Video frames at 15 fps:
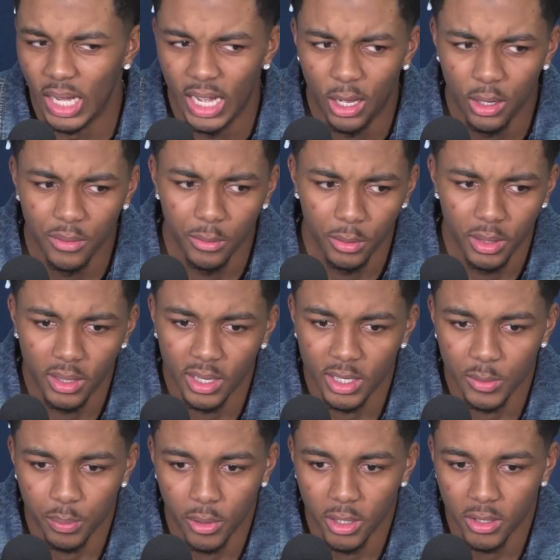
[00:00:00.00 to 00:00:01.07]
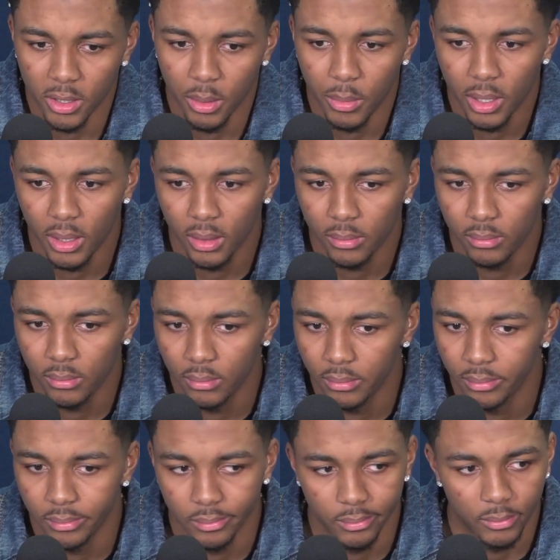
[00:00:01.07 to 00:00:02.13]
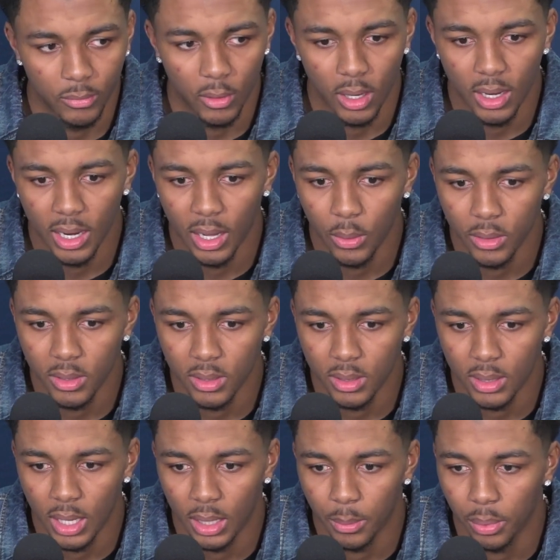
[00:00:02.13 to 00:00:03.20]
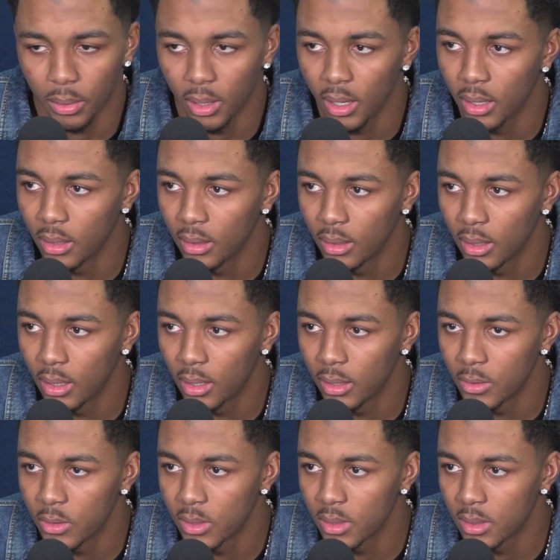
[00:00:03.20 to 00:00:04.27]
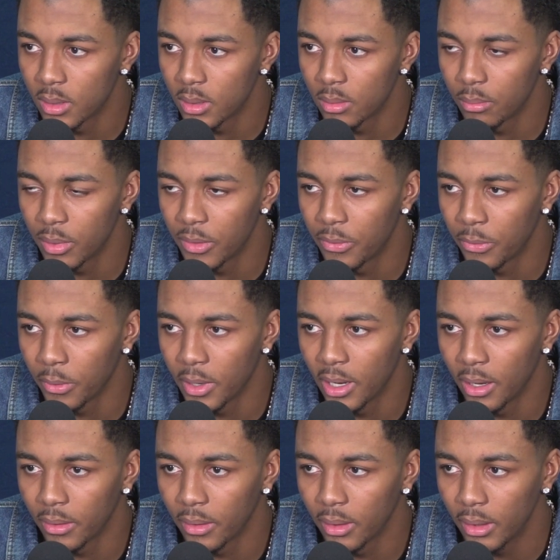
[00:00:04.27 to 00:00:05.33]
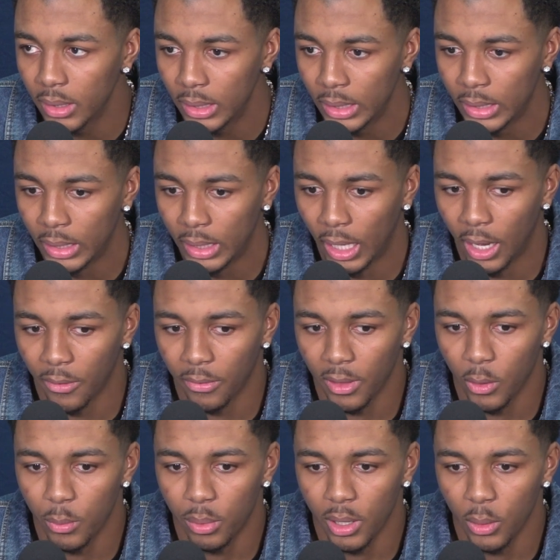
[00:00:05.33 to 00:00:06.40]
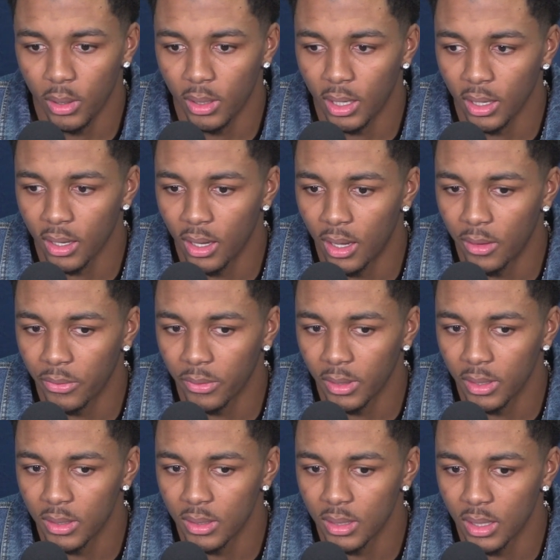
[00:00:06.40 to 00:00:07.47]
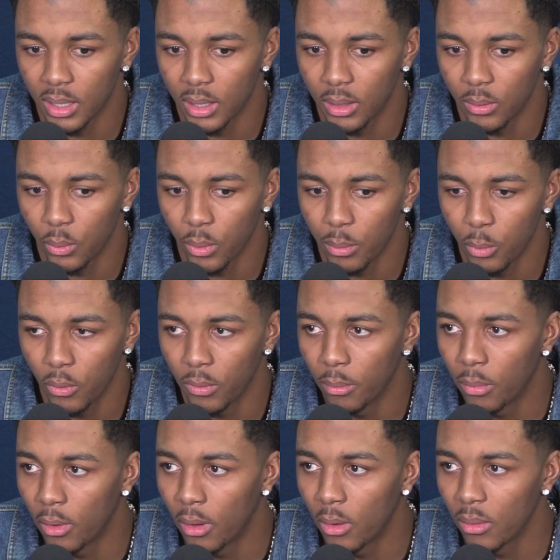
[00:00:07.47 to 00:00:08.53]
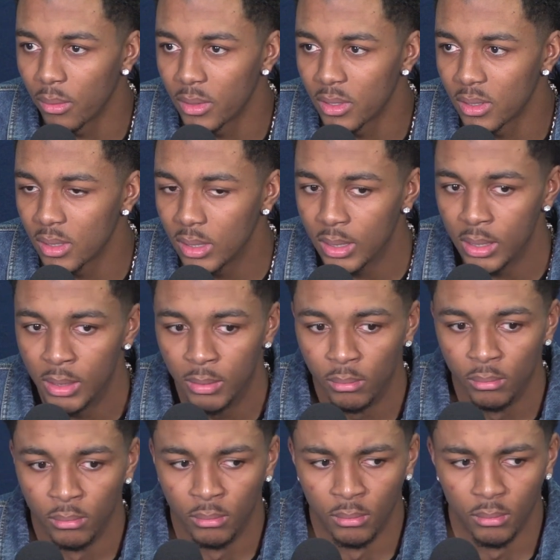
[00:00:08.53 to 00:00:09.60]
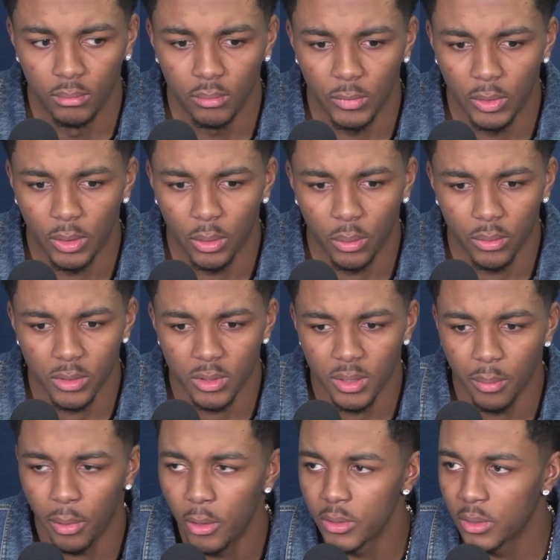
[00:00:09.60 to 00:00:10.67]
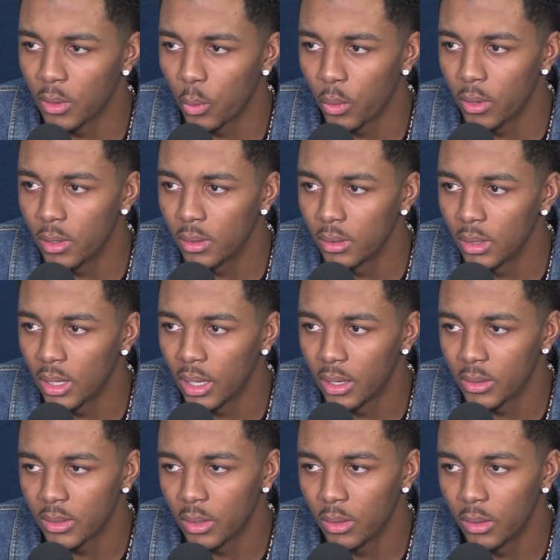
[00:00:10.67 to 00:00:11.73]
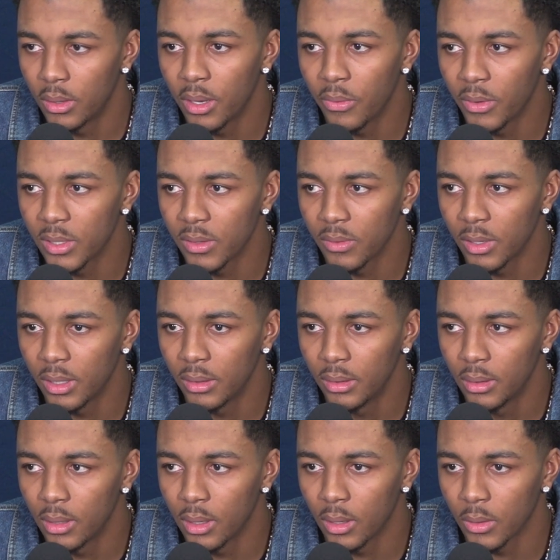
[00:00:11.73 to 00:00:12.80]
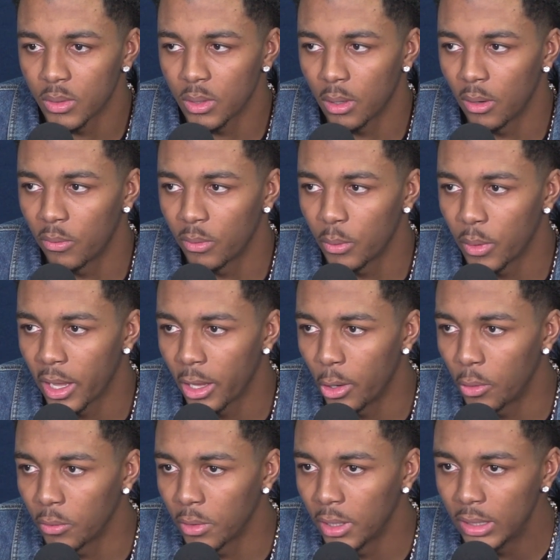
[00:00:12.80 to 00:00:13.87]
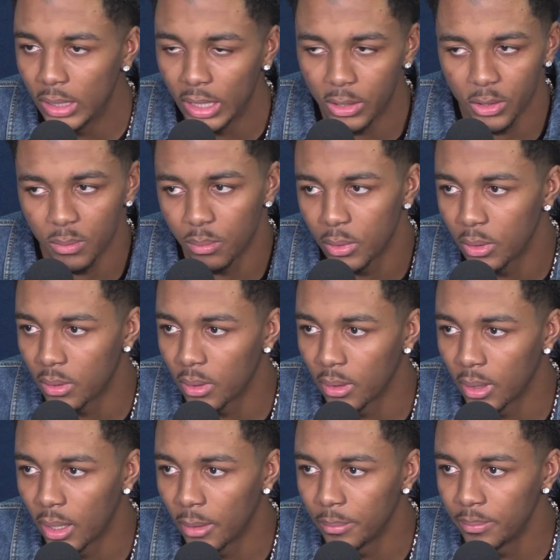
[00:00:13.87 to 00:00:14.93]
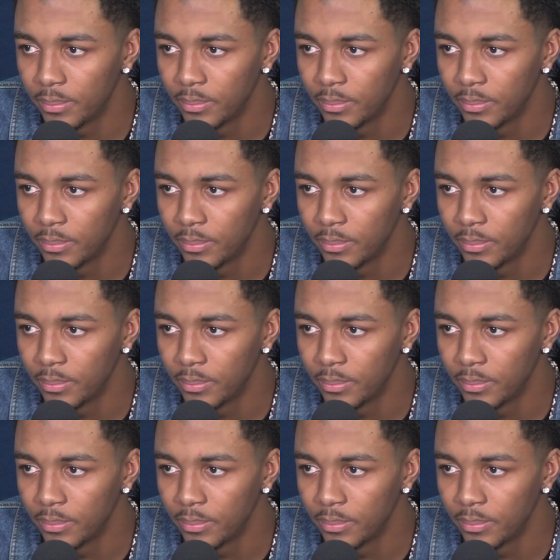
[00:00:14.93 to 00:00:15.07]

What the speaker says: I don't even really think it's pressure. I mean, right now we just got to play and just be free out there. I feel like we play with a lot of confidence and we move the ball. We just, you know, we're just imposing our will. And it started on defensive end, you know, start off to an 8-0 run and just built on that.